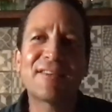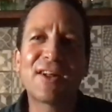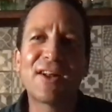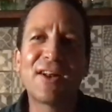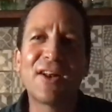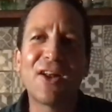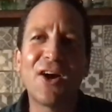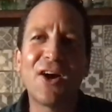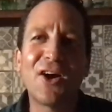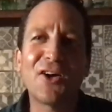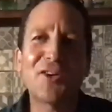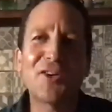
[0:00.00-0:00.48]

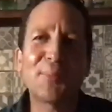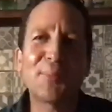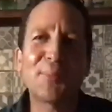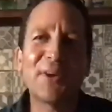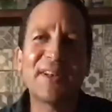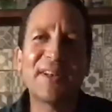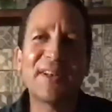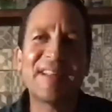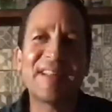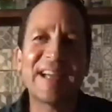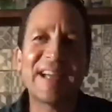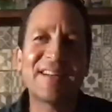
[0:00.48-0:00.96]
glass
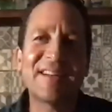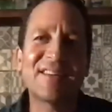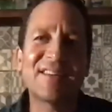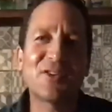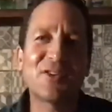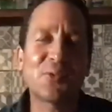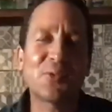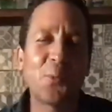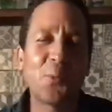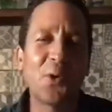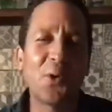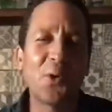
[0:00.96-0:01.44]

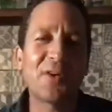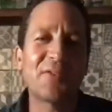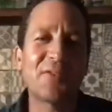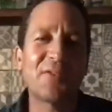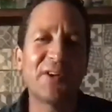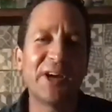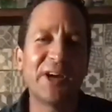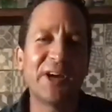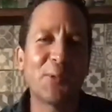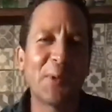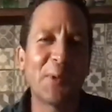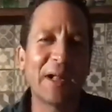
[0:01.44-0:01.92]
protectors work
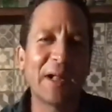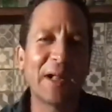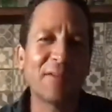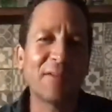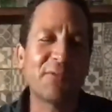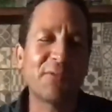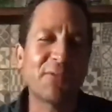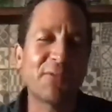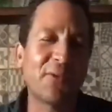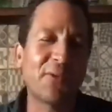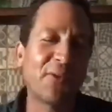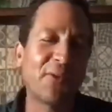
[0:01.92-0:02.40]
very well
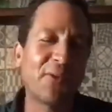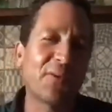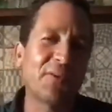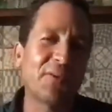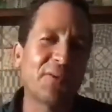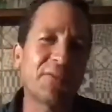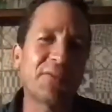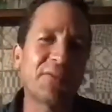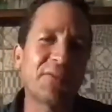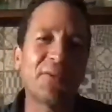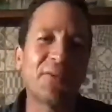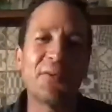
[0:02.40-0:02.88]
for,
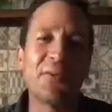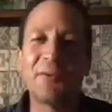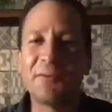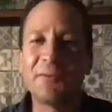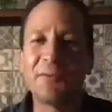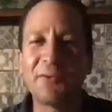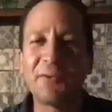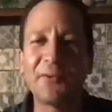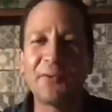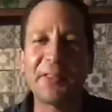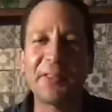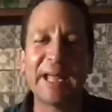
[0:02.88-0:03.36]
for,
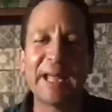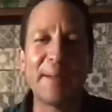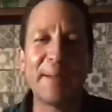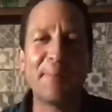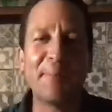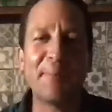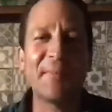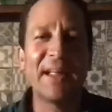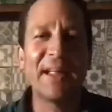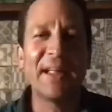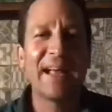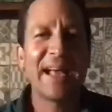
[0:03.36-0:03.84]
for them.